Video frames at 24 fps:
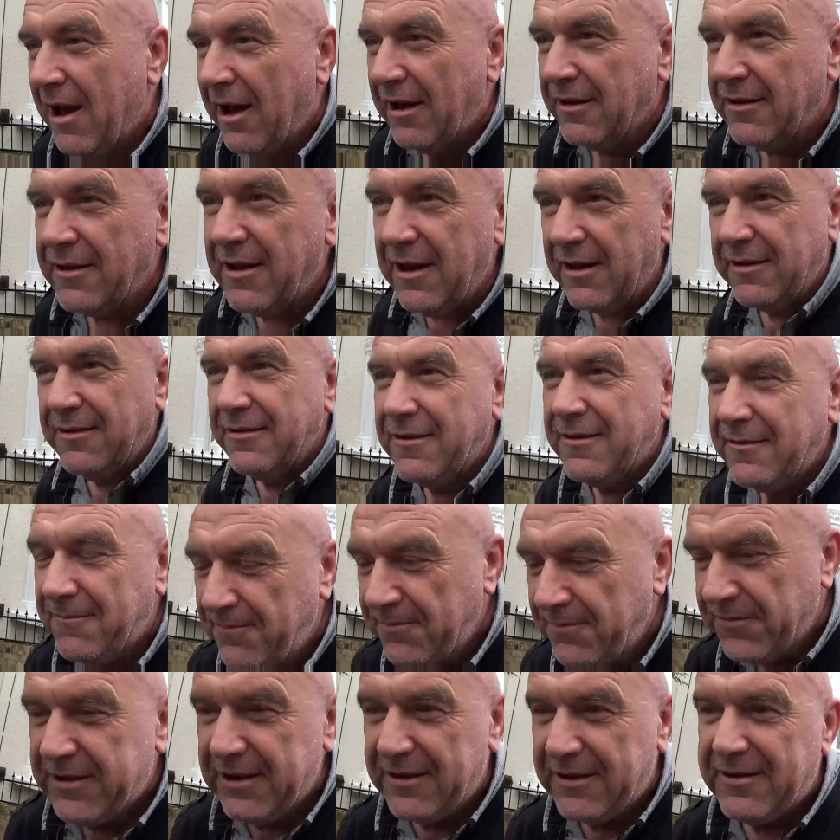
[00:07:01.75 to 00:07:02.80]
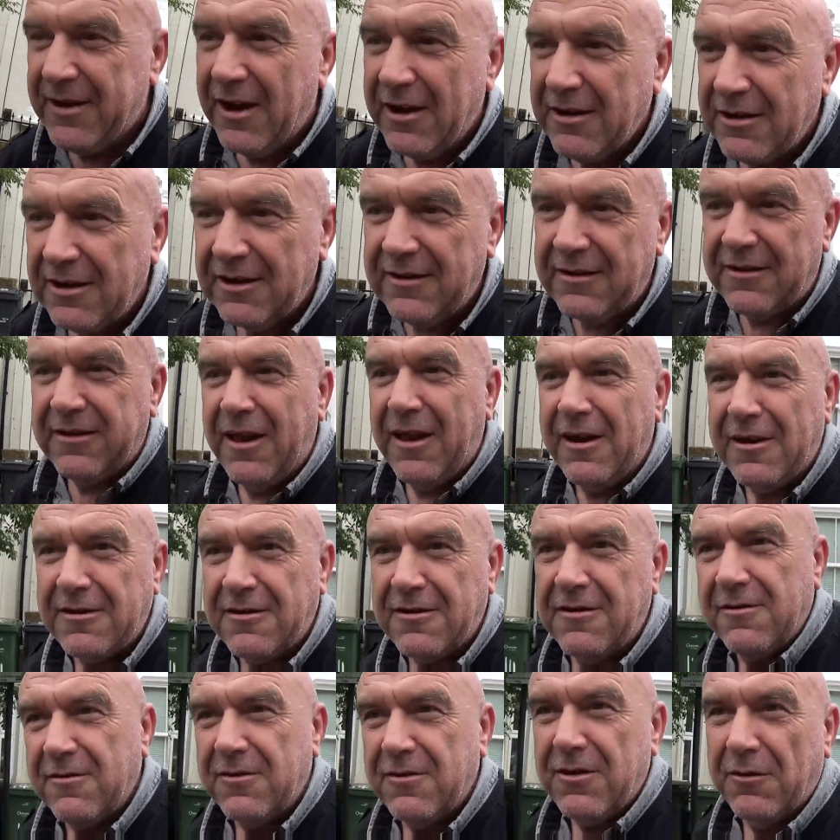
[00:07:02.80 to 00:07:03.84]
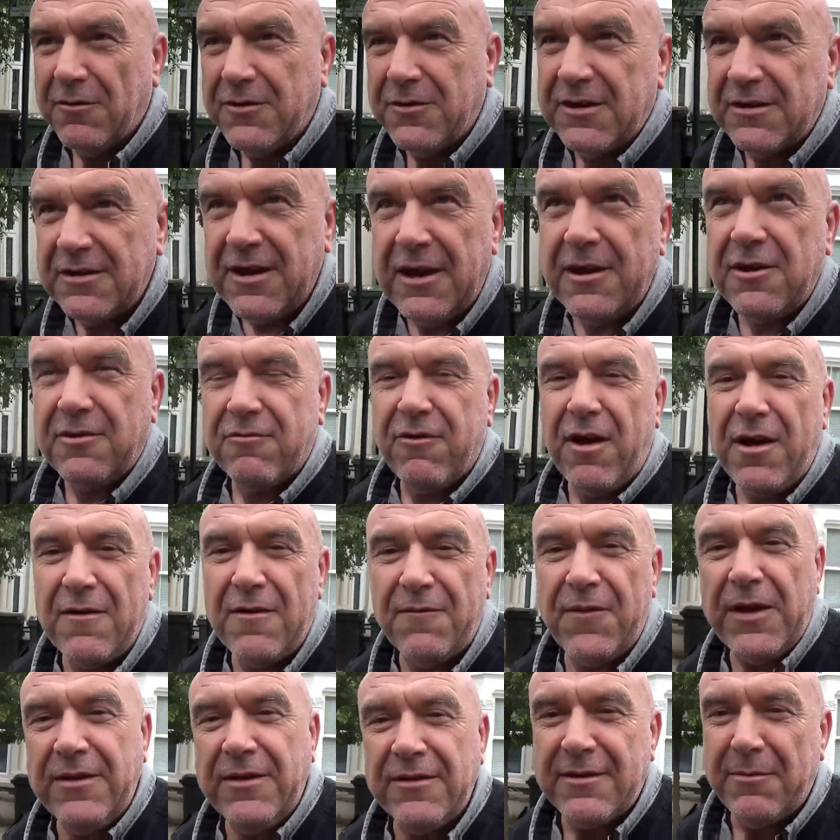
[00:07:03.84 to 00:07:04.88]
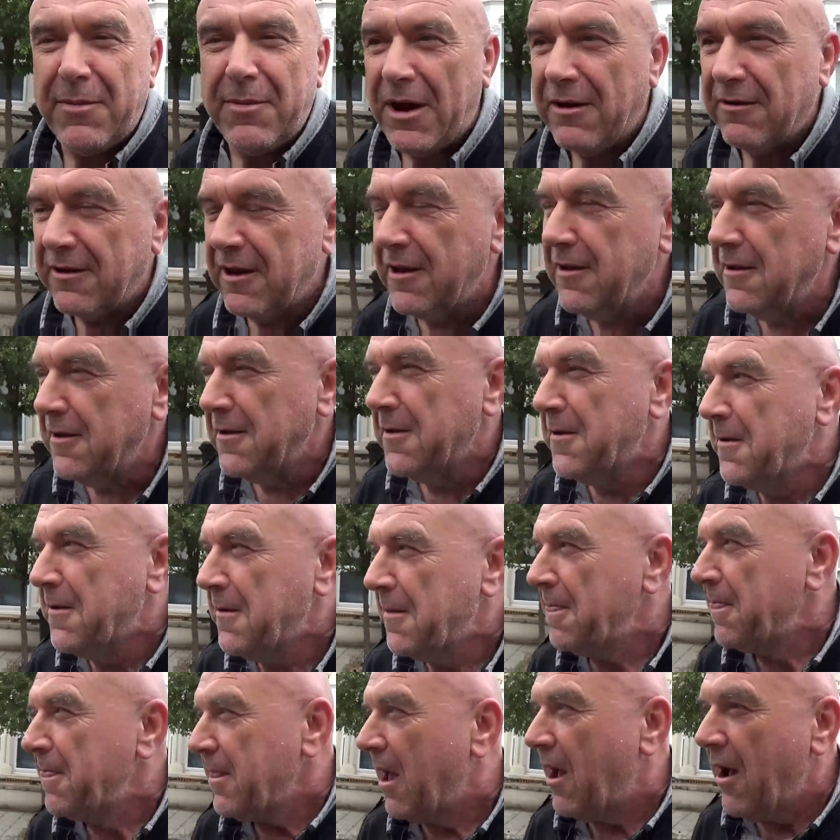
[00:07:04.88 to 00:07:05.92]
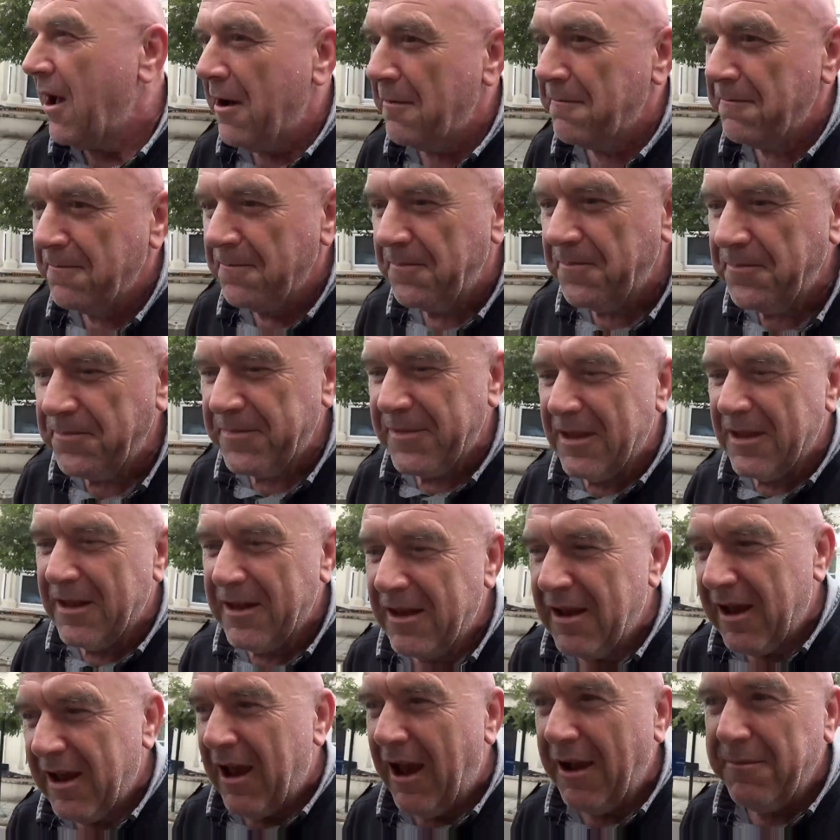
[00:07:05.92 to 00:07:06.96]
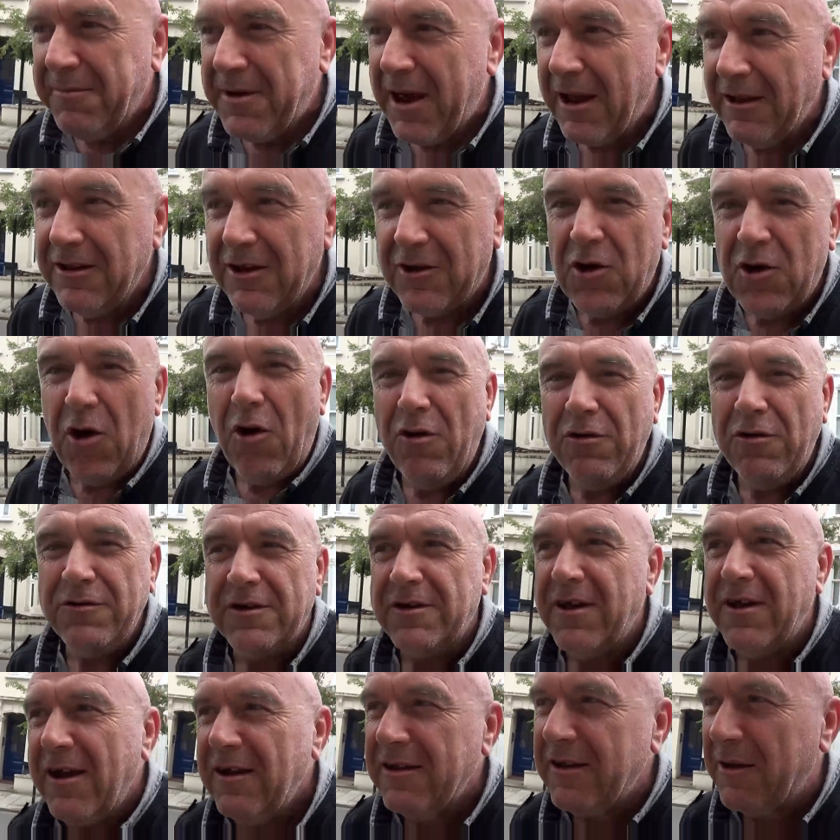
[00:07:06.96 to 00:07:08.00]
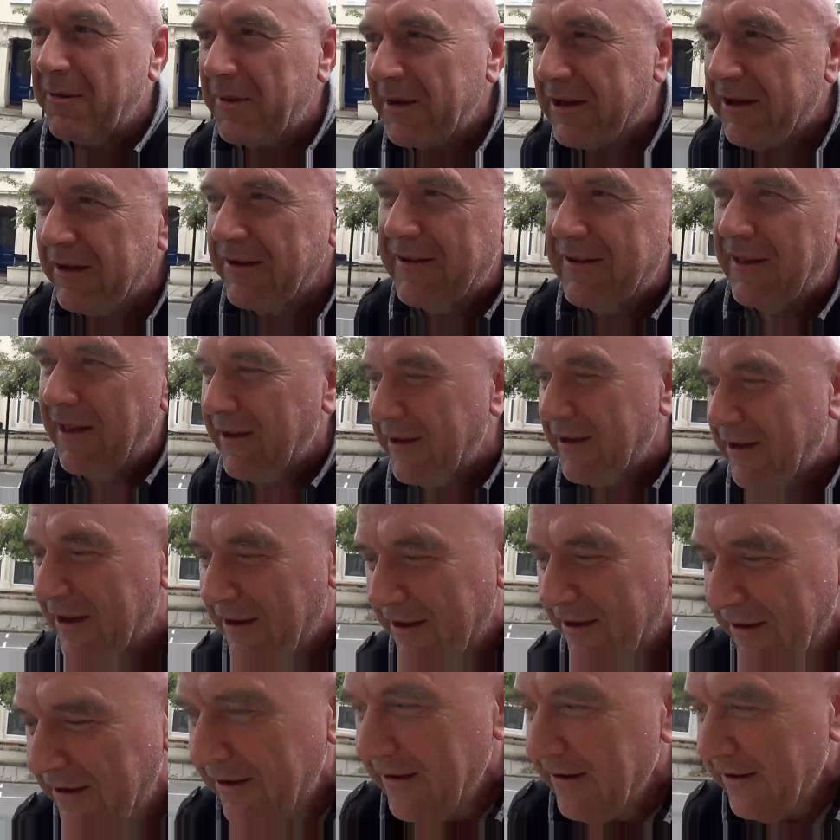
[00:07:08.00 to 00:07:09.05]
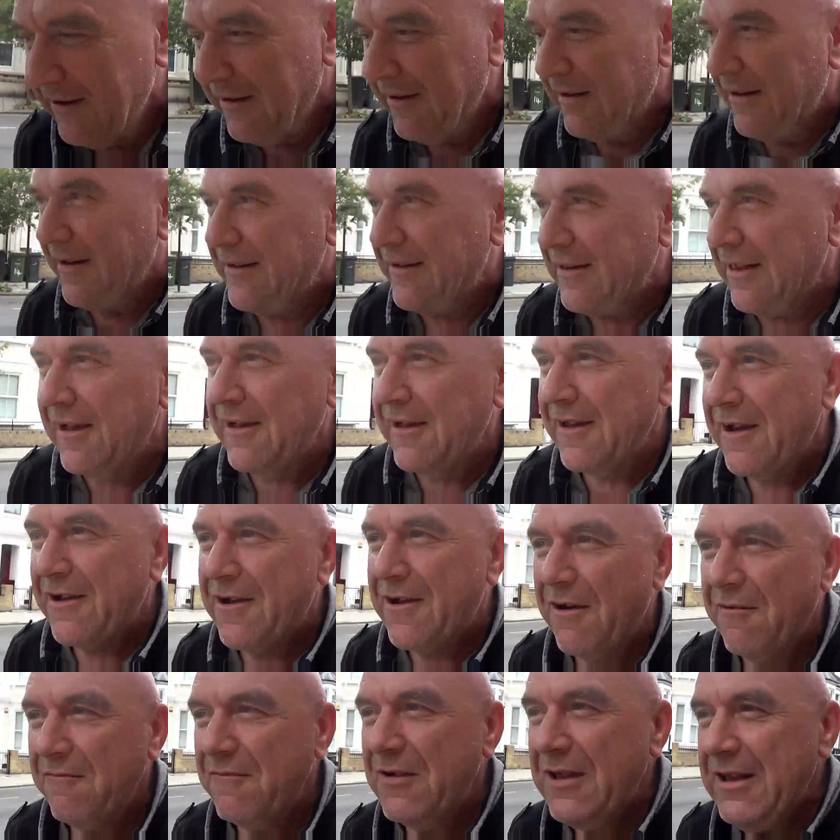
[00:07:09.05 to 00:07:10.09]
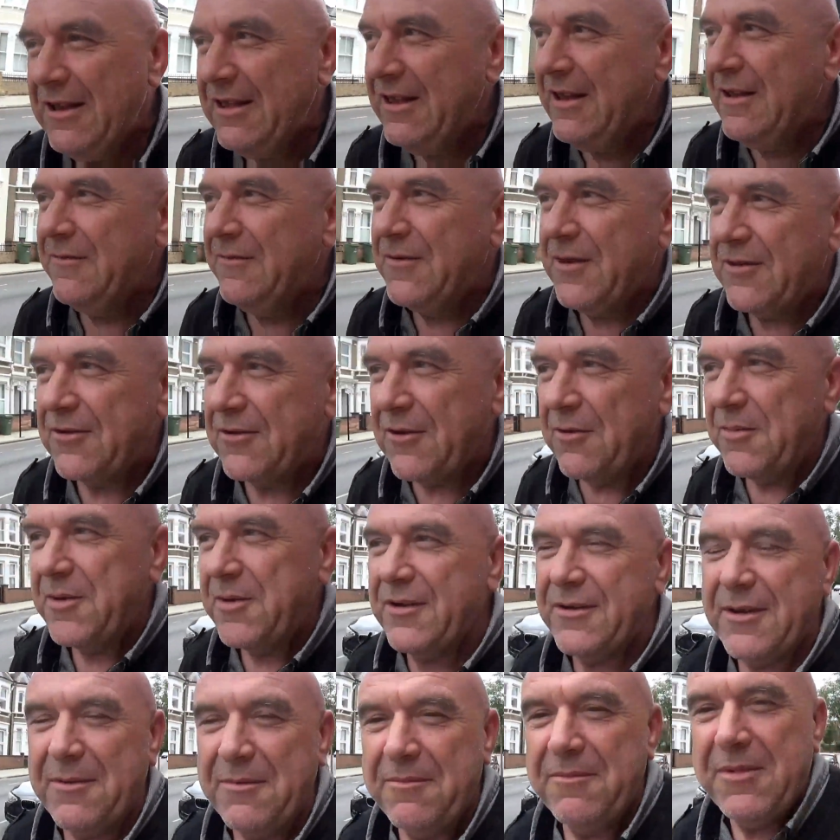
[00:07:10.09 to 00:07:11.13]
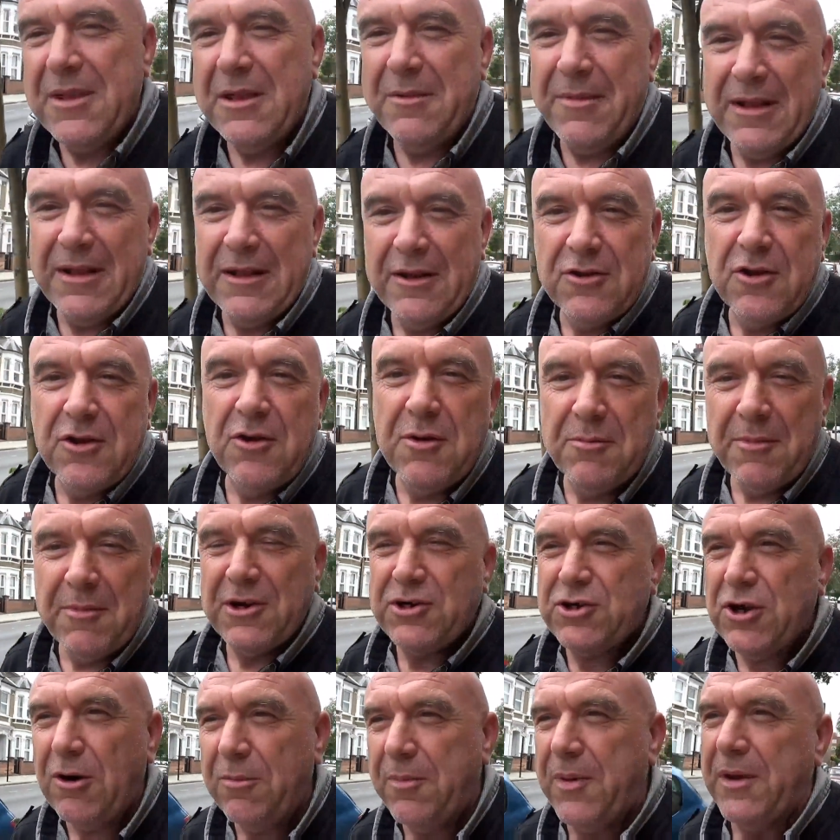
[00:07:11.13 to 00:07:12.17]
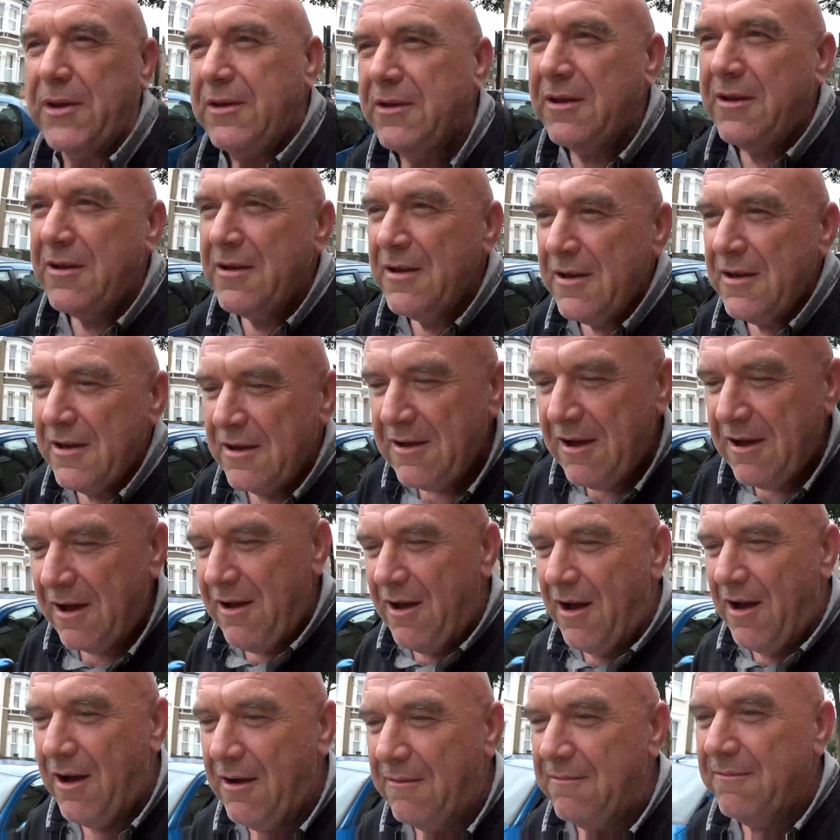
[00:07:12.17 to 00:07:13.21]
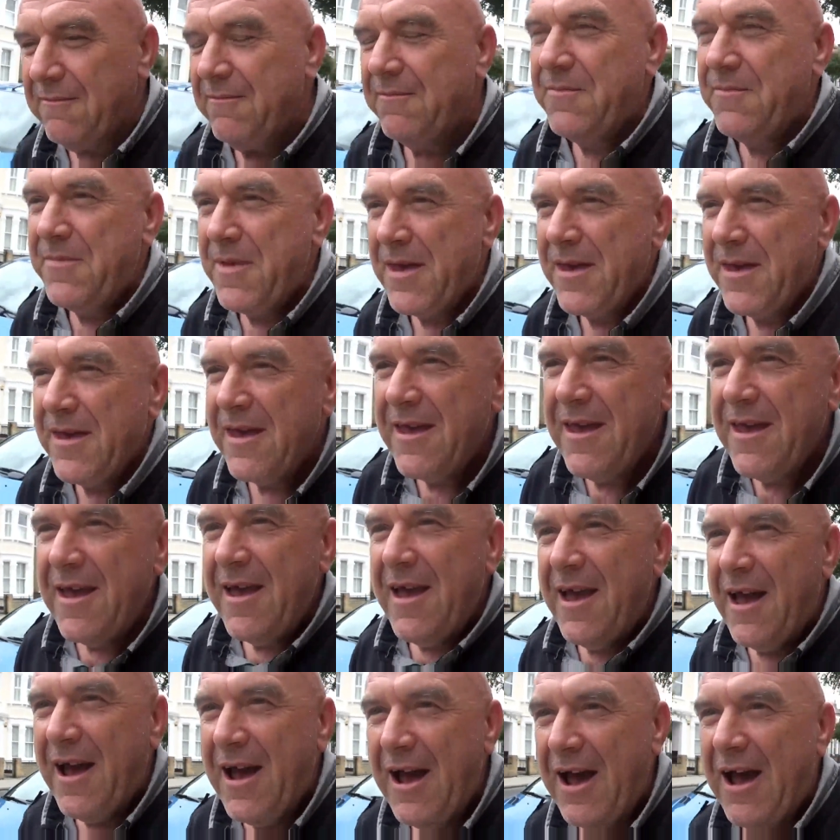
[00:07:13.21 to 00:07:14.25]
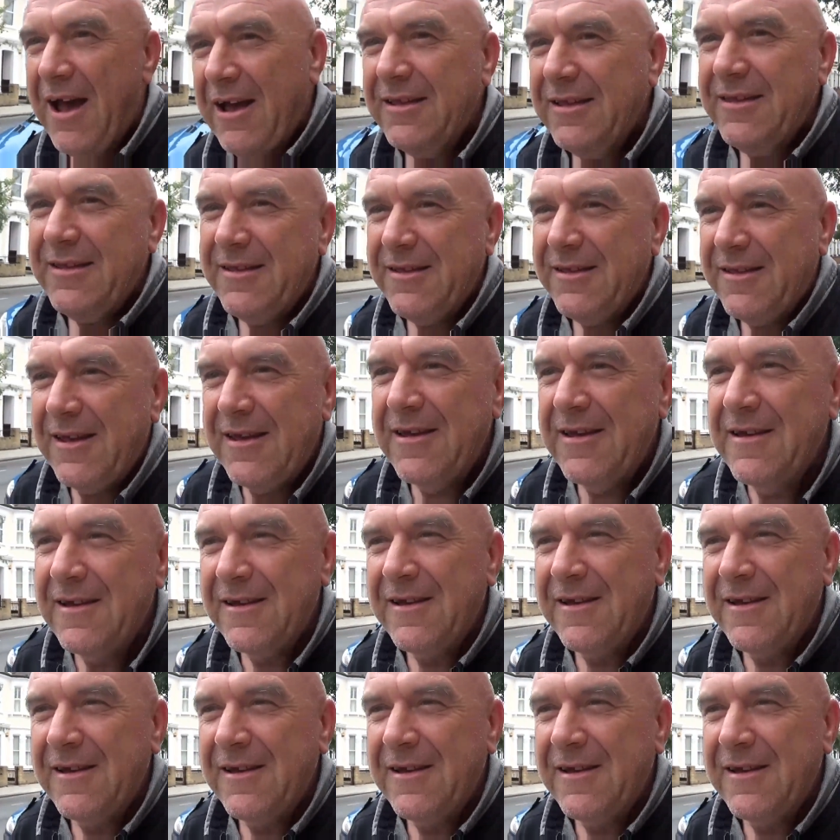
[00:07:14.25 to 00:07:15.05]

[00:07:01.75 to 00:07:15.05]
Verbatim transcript: and and decided like you know to take great offense about it um, I'm kind of cornered aren't I because like it's like I can't really leave the store because I'm in the middle of doing my shopping um, and